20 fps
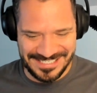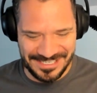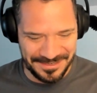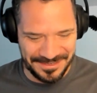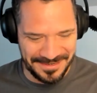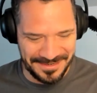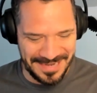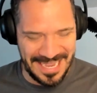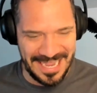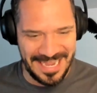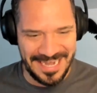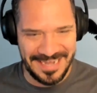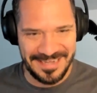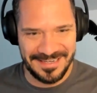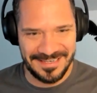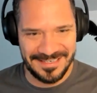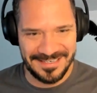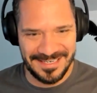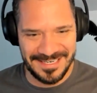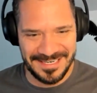So
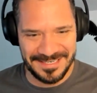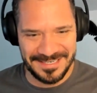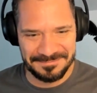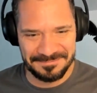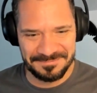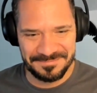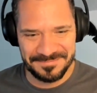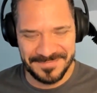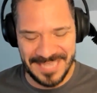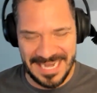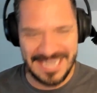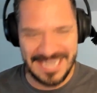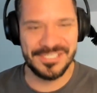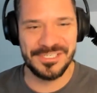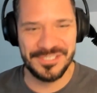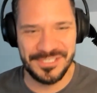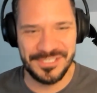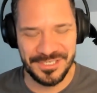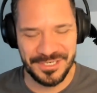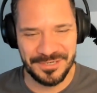the
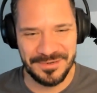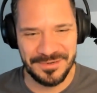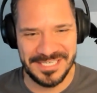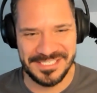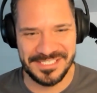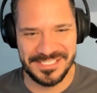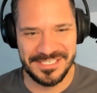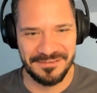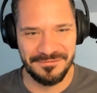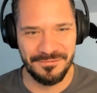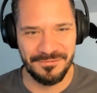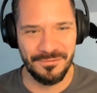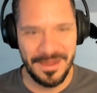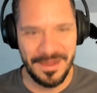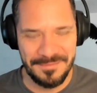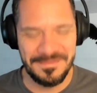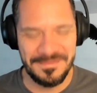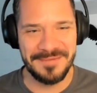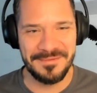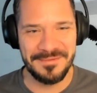answer to your question of
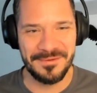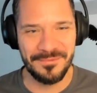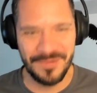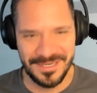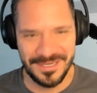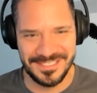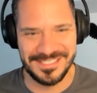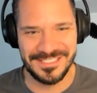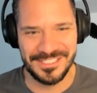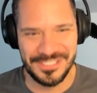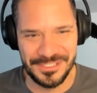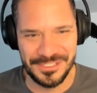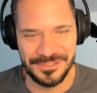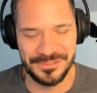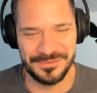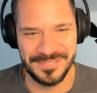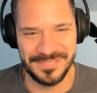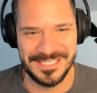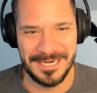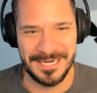what made me want to
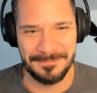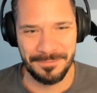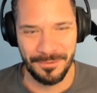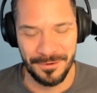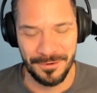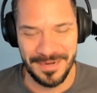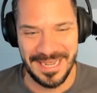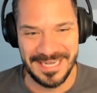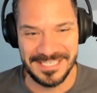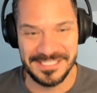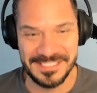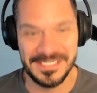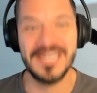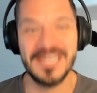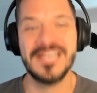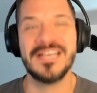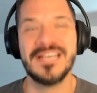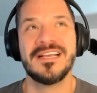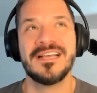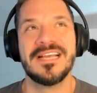choose Rich Dad, Poor Dad is
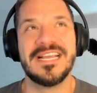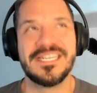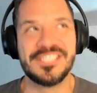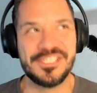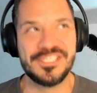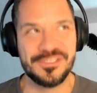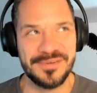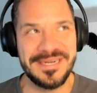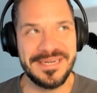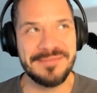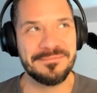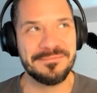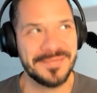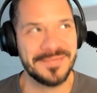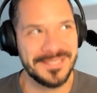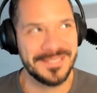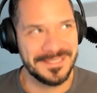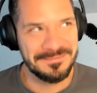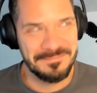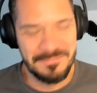extreme,
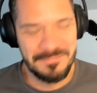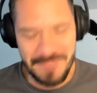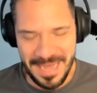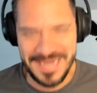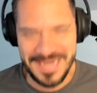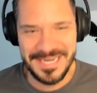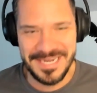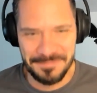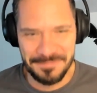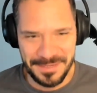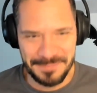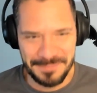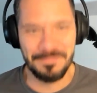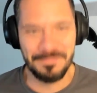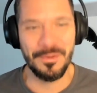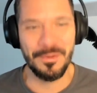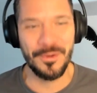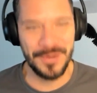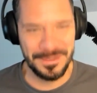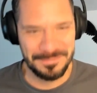mind-numbing
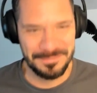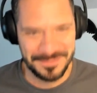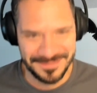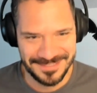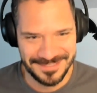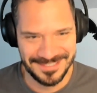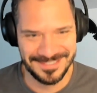boredom.